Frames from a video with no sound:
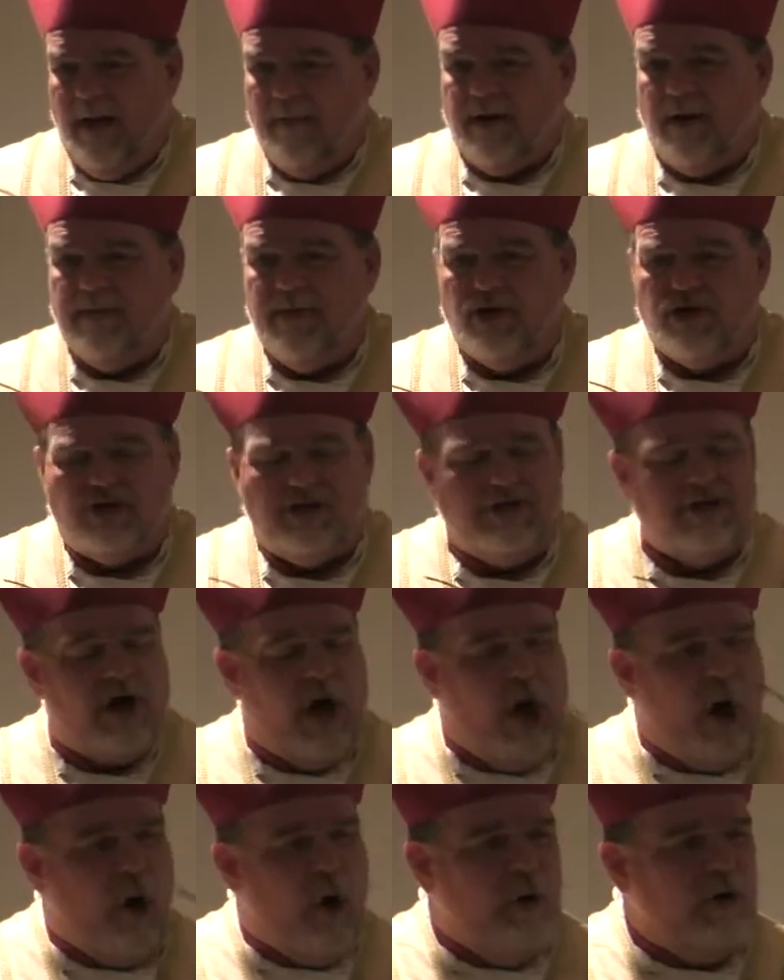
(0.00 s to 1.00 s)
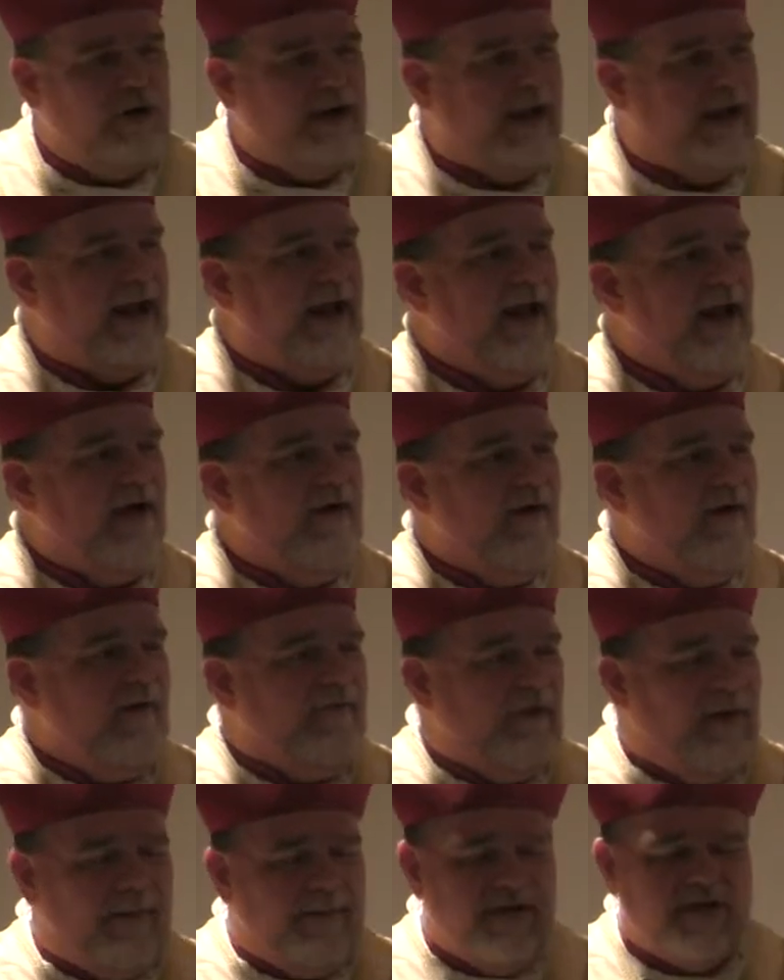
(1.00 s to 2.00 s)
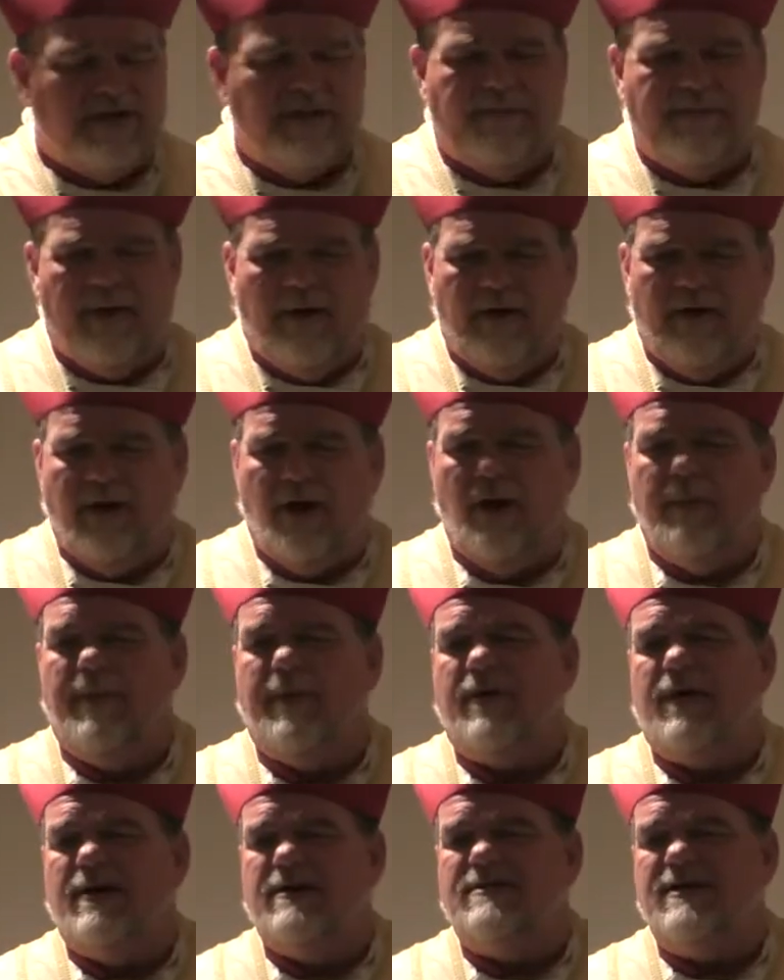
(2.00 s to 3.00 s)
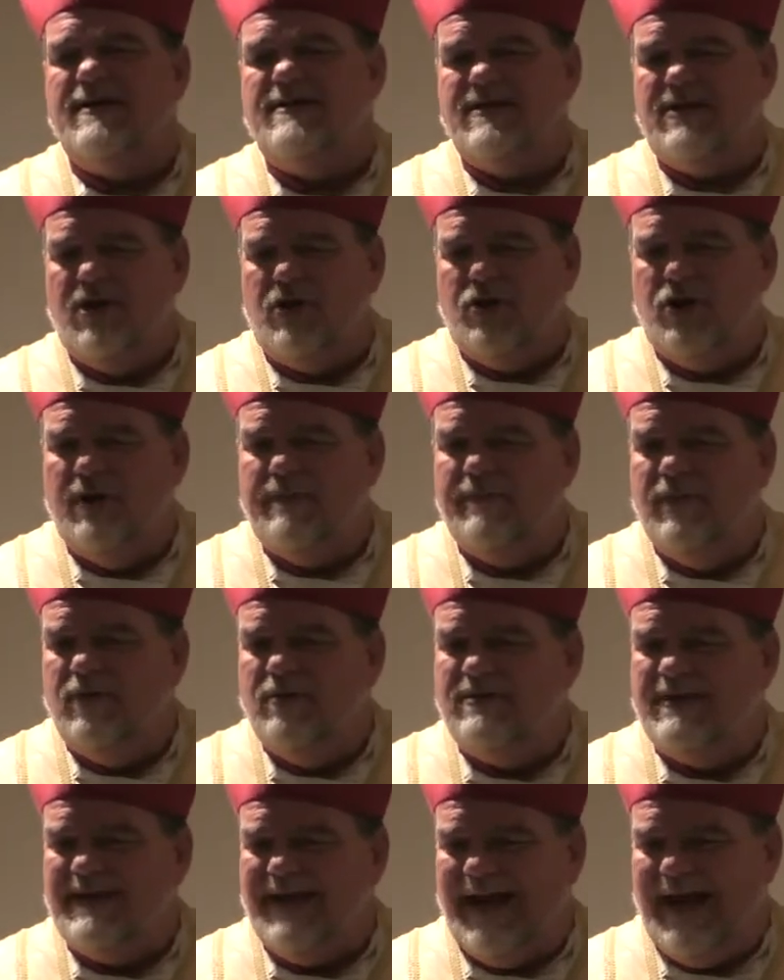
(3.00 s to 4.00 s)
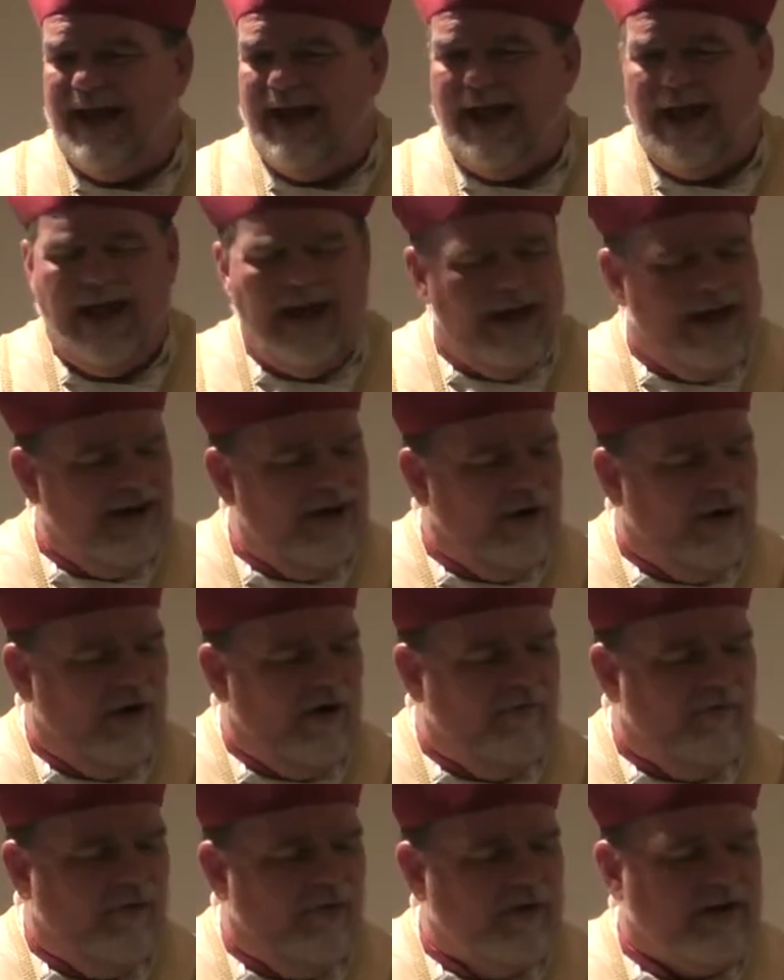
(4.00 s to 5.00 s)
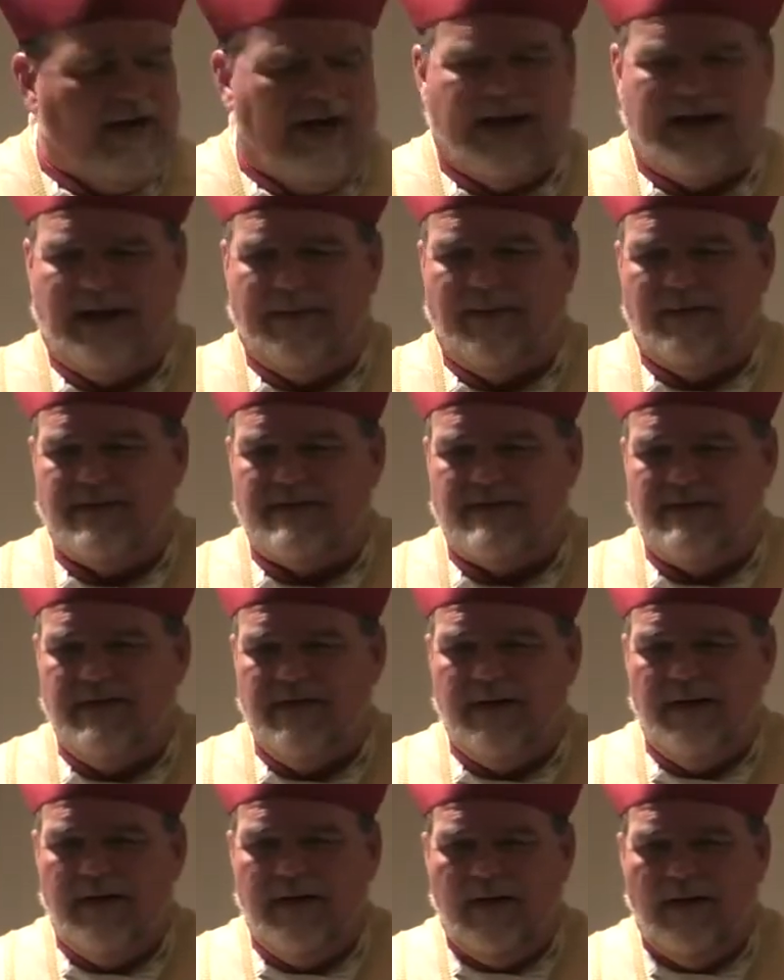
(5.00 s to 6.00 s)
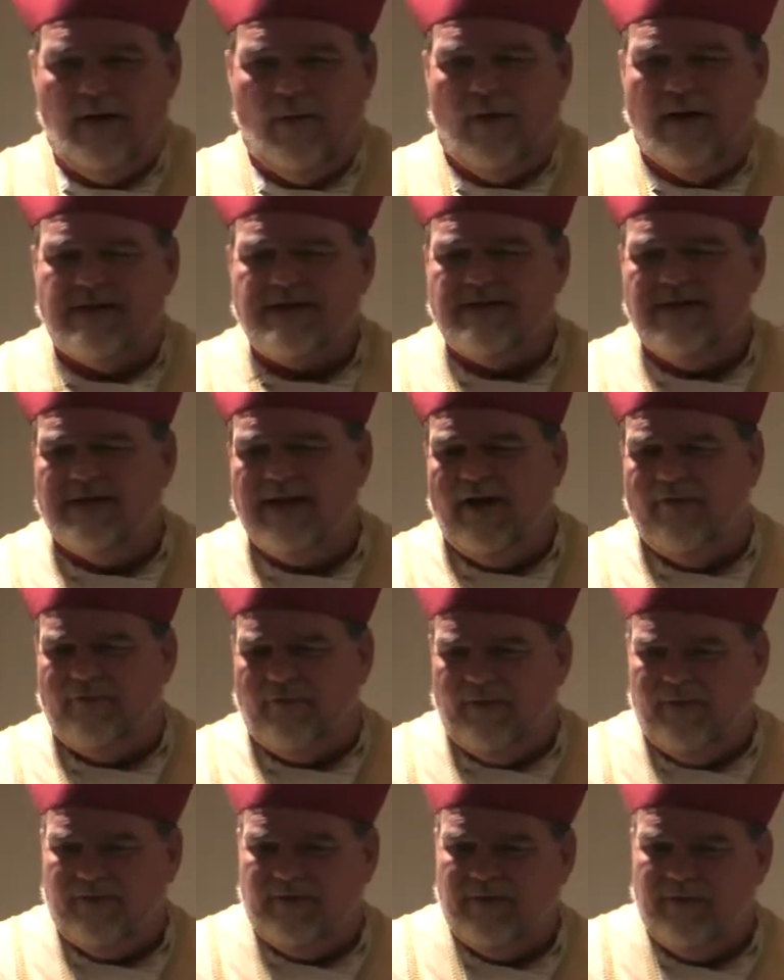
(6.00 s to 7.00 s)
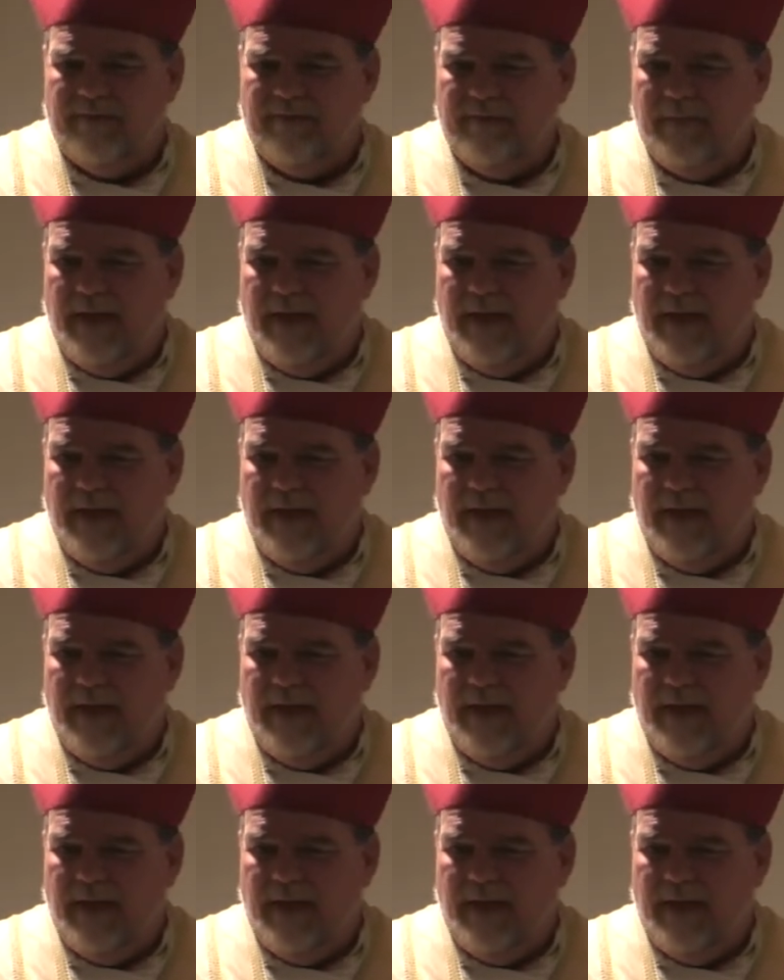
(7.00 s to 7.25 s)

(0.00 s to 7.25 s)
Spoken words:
Permission only from the superior because he's in a good mood today in all four documents. What's the difference?